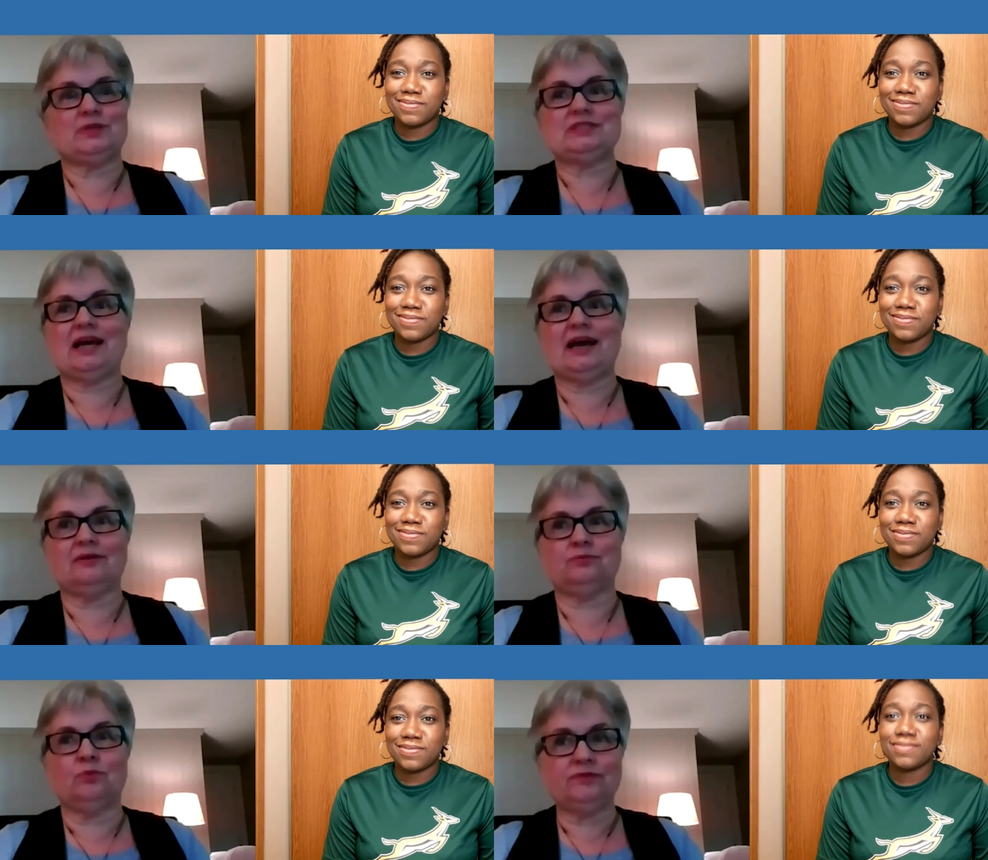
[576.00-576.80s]
Speaker 1: was to
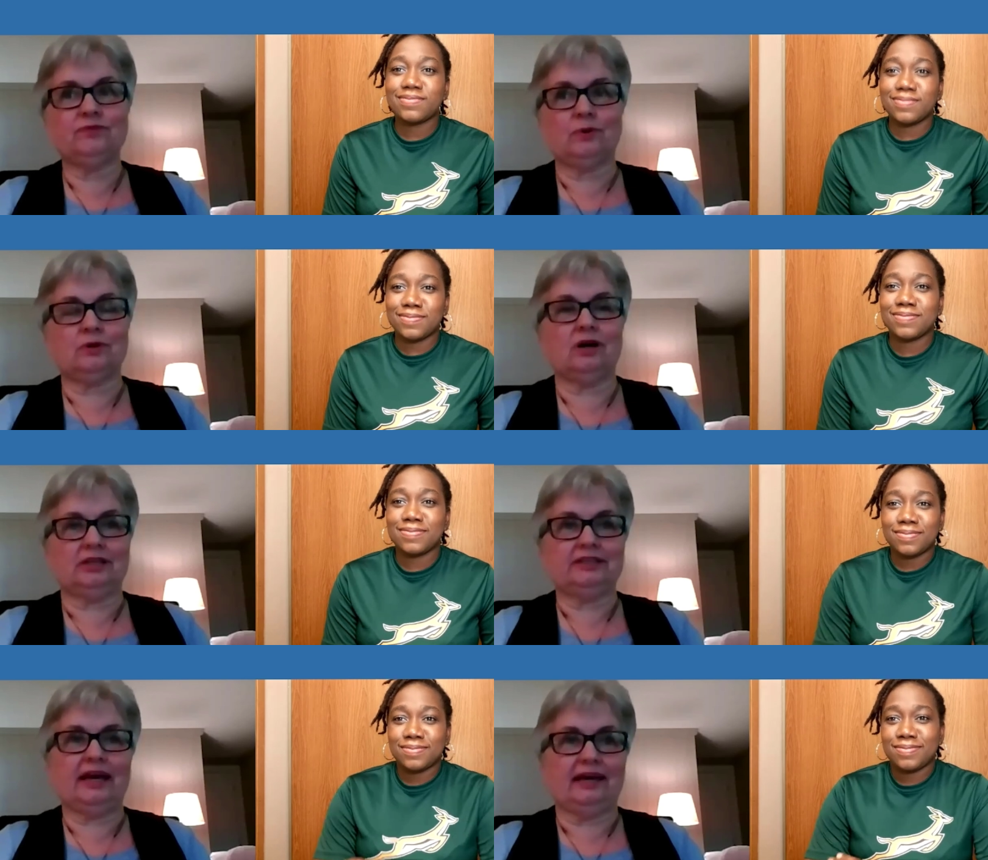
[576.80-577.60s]
have one phone
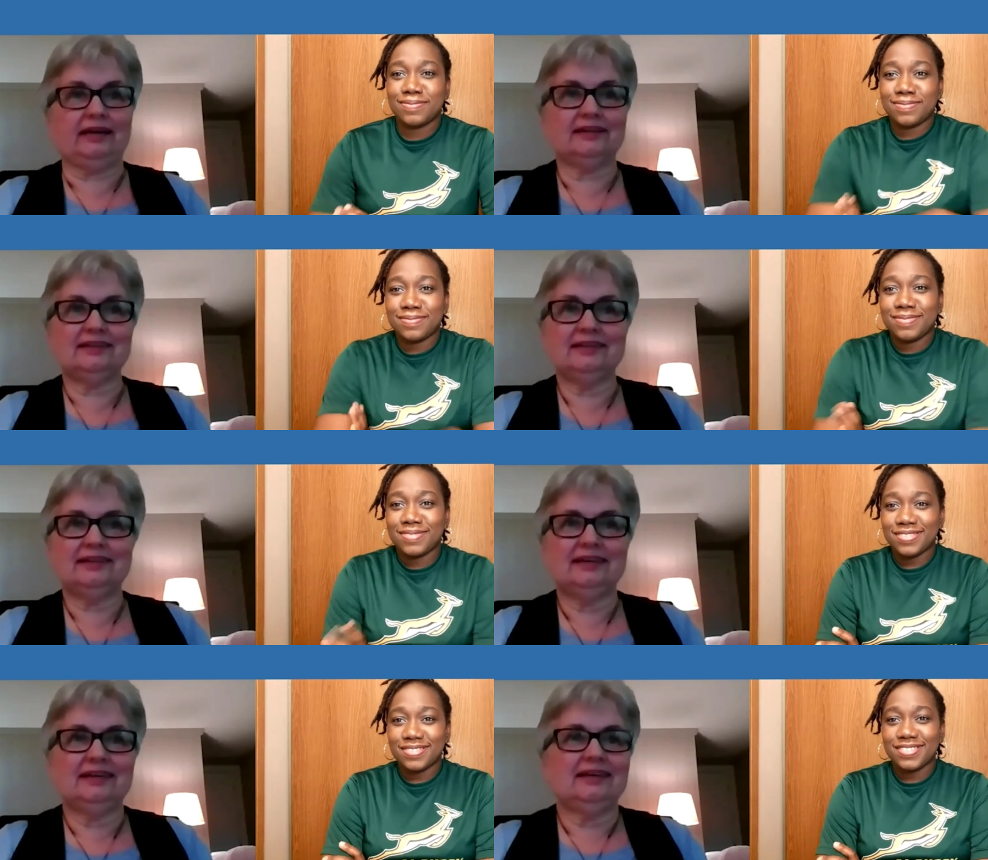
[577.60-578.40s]
call a day.
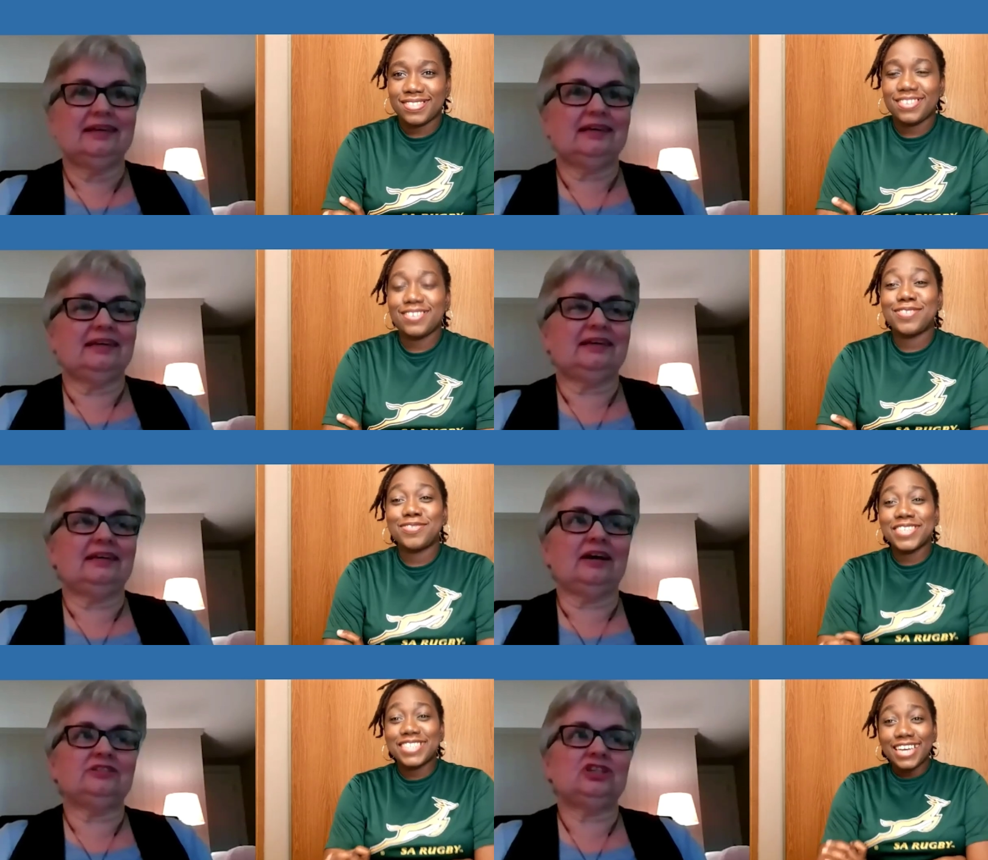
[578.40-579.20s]
Speaker 2: Oh,
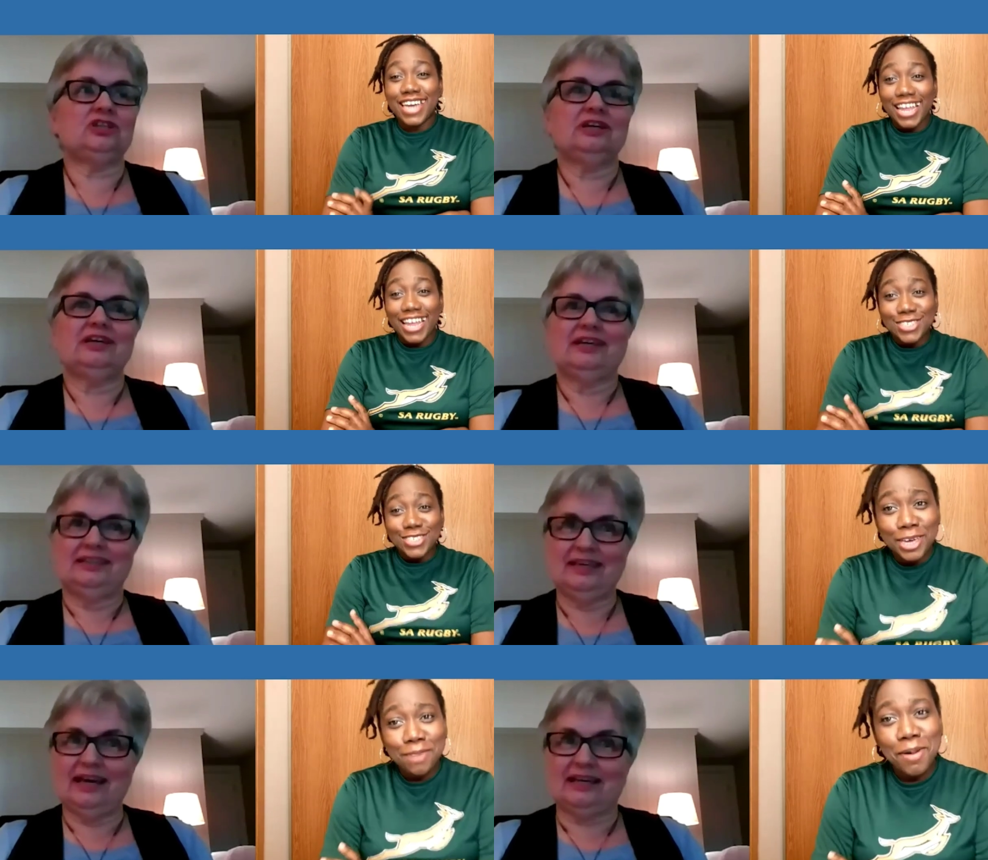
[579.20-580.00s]
really? Do
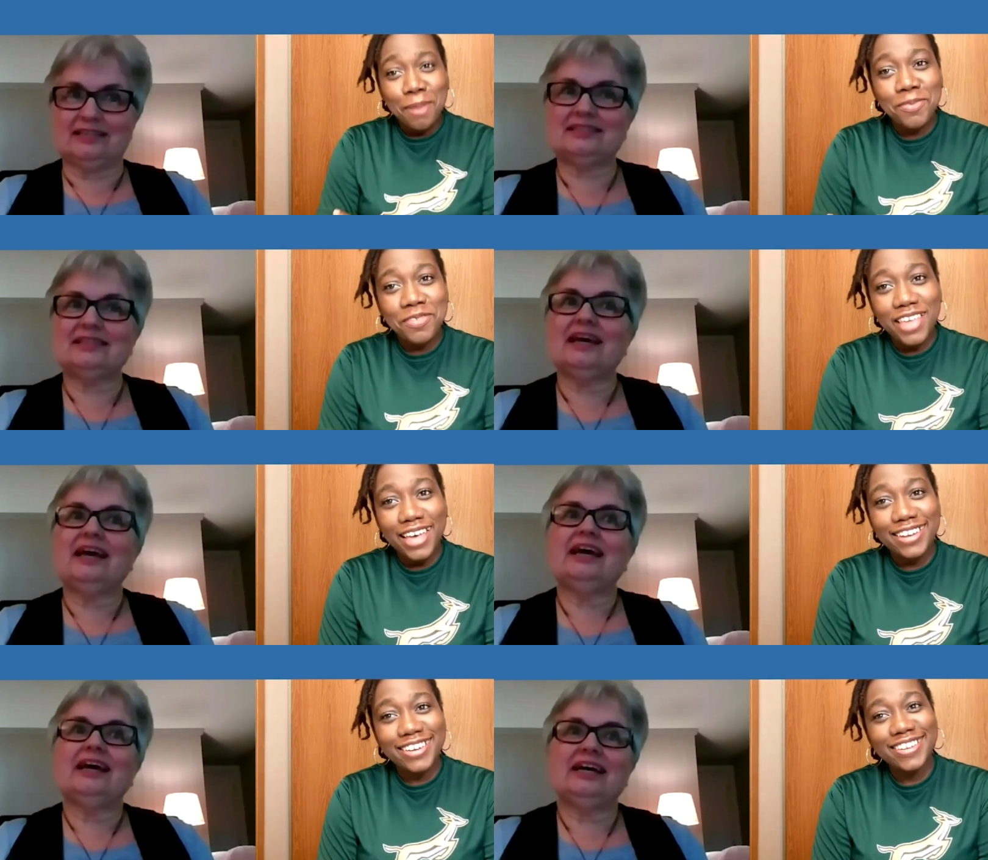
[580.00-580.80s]
you yes. keep up
Speaker 1: with
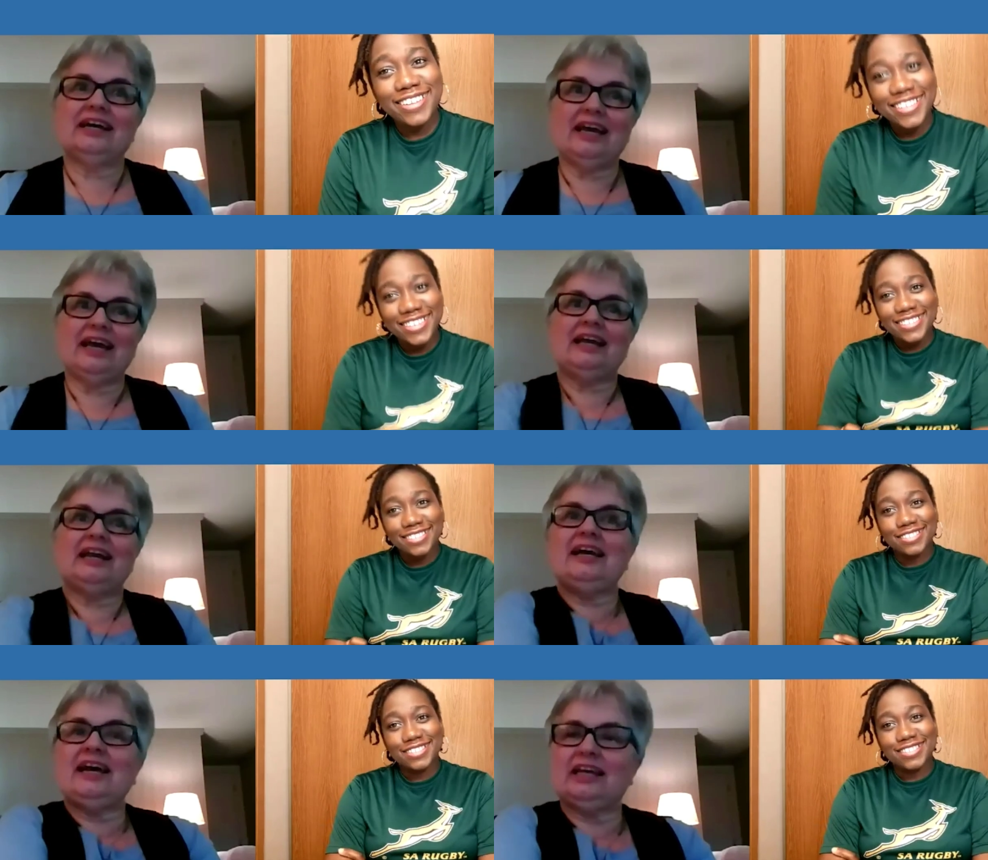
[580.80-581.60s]
that?
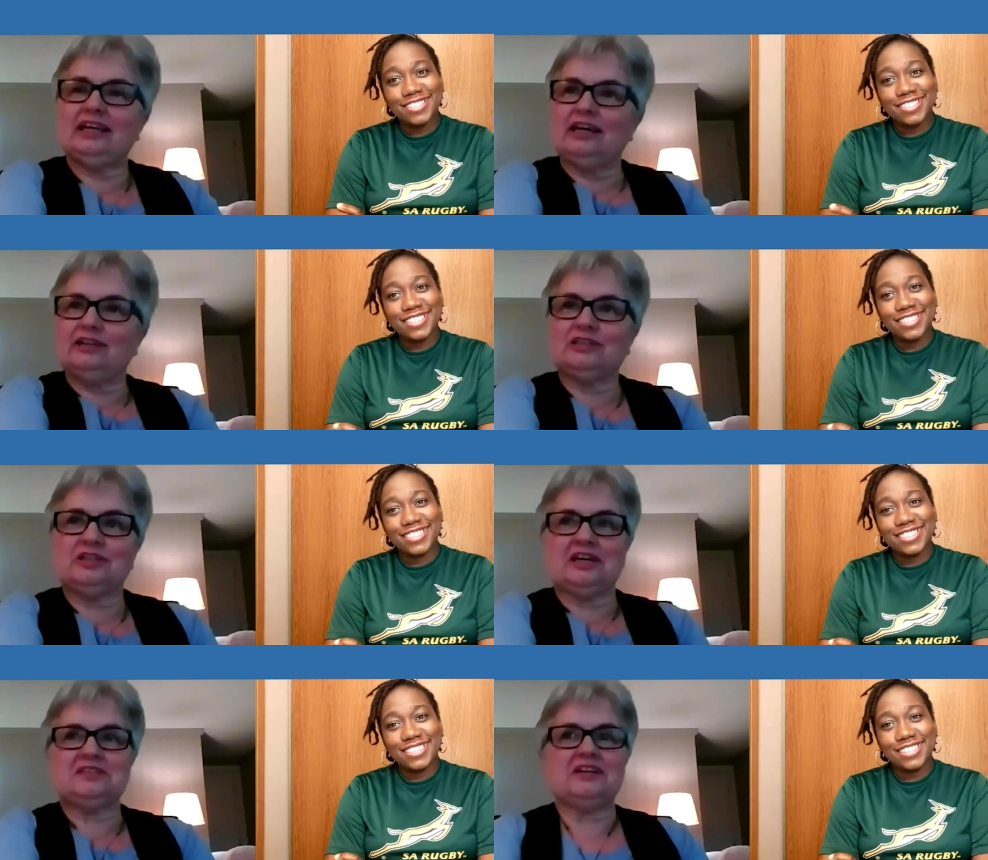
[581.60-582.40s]
And I had a
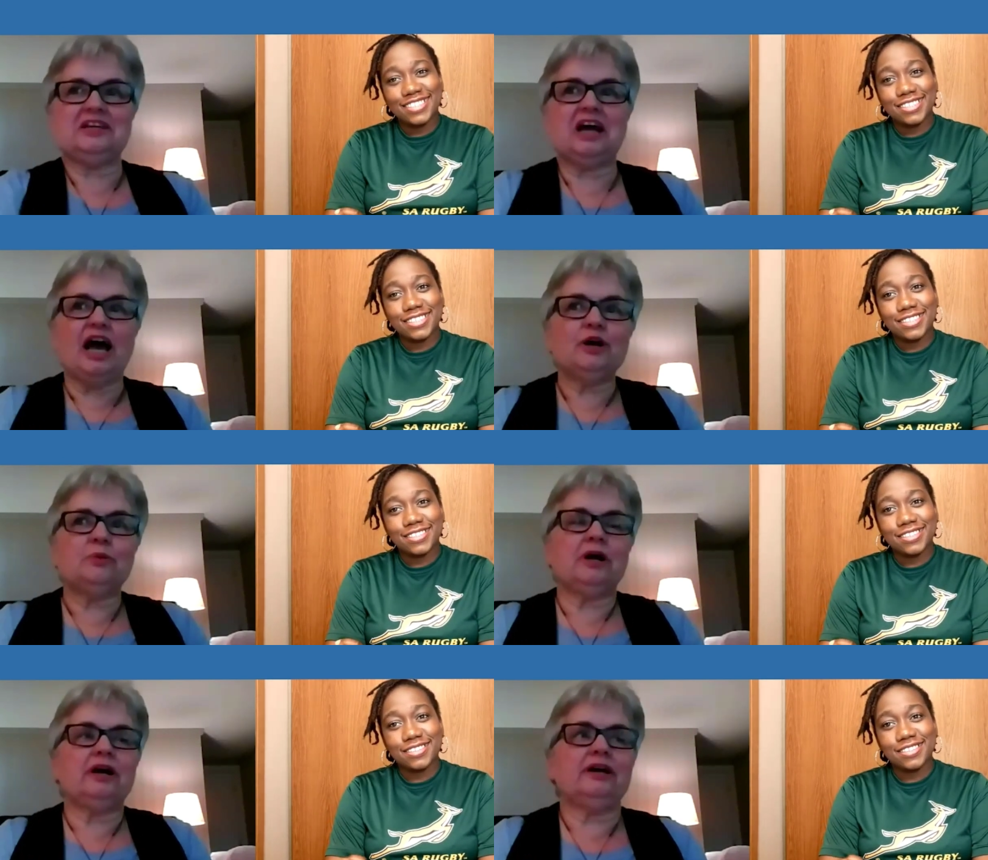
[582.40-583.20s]
cousin in
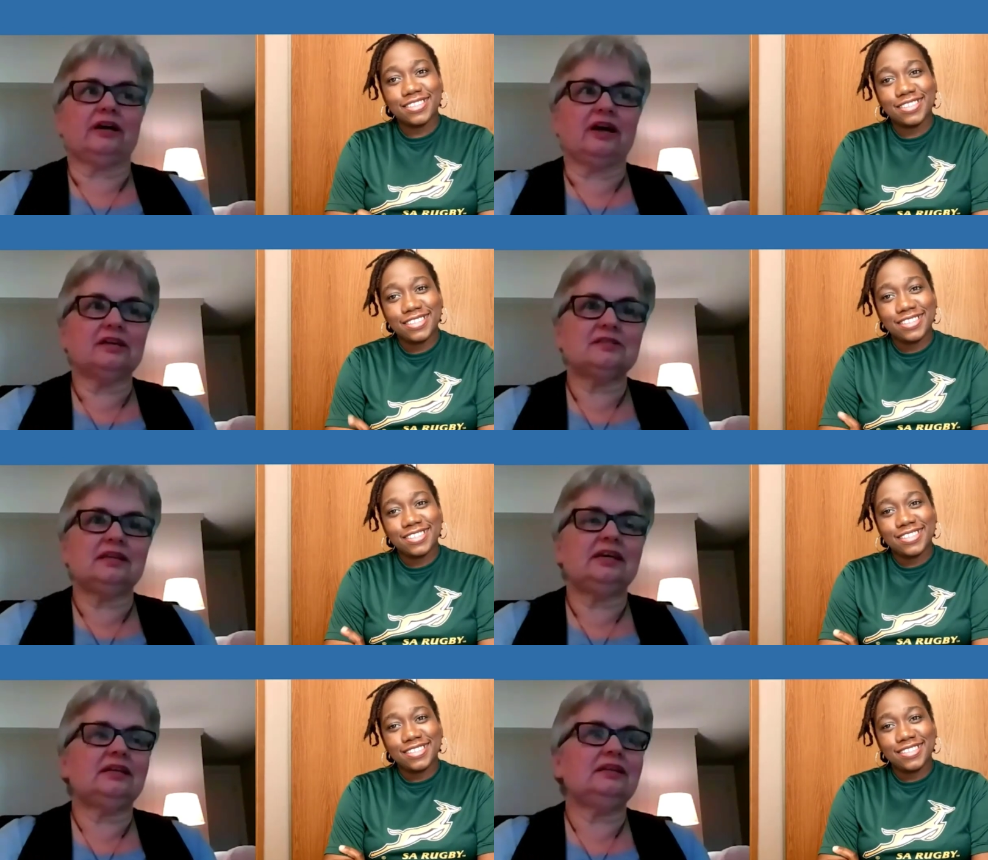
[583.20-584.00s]
Iowa, a
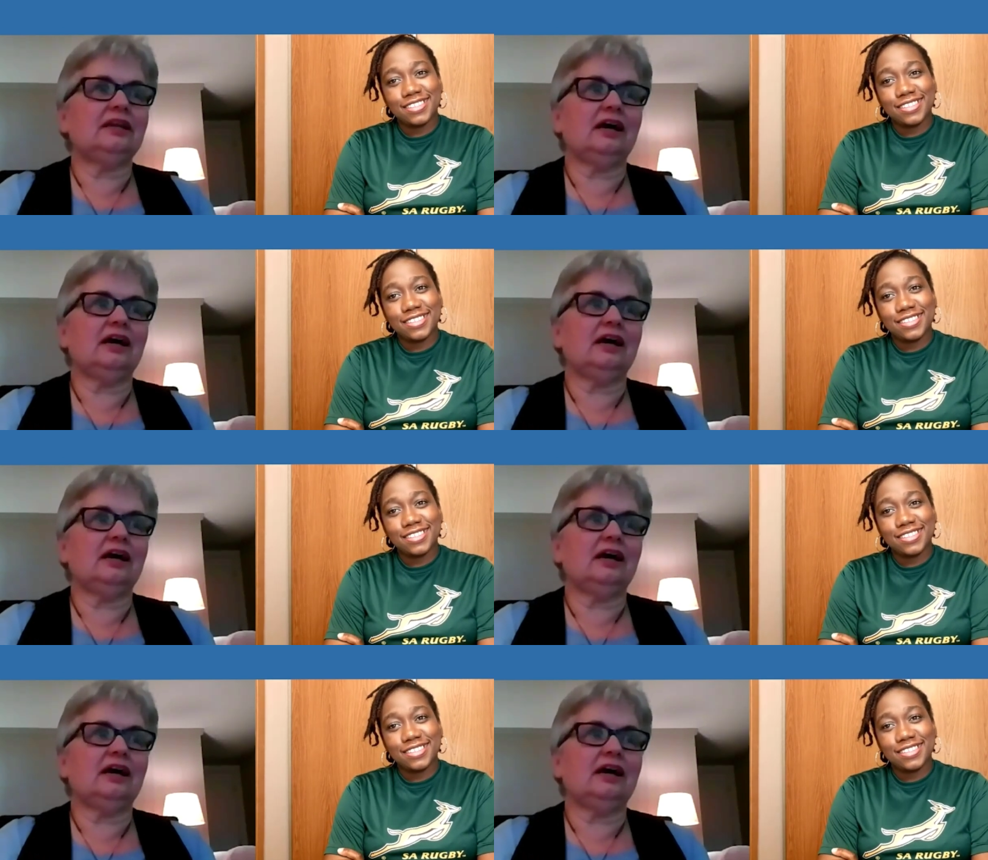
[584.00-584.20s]
cousin in